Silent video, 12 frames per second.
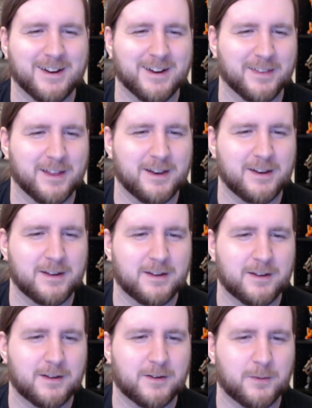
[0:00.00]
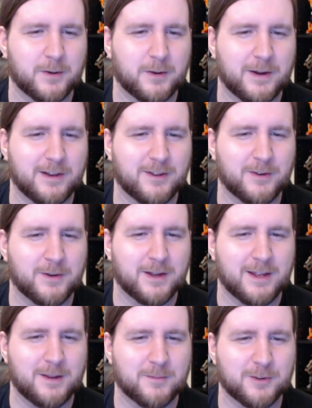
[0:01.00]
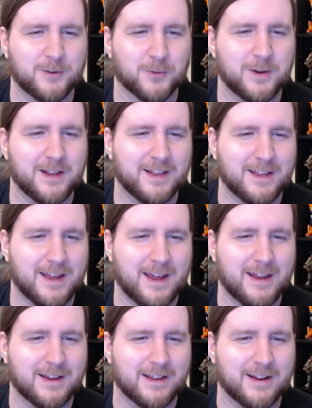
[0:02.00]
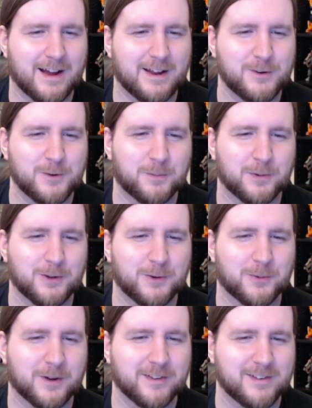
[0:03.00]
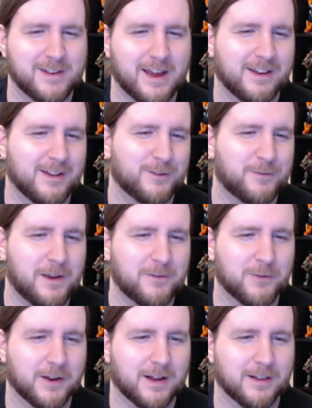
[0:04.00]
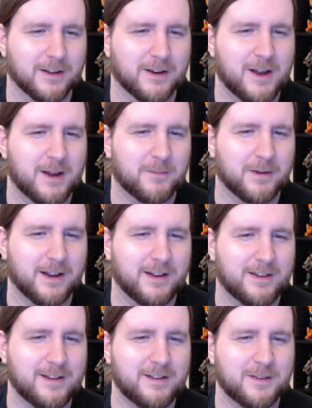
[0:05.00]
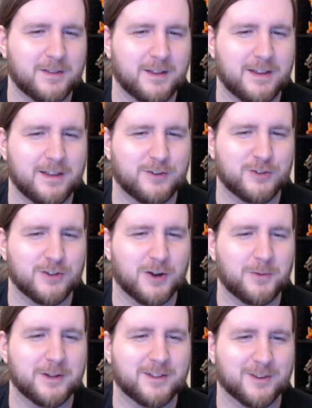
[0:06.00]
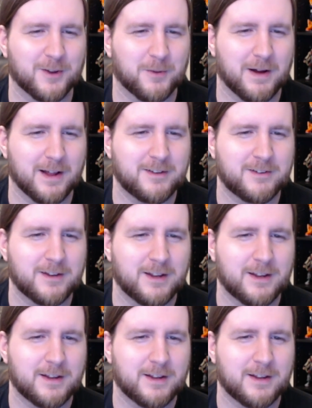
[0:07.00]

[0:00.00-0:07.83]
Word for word: And then, what do I do? He must really hate it. I knew blue wasn't Agni's favorite color, but I didn't think he'd show it so much.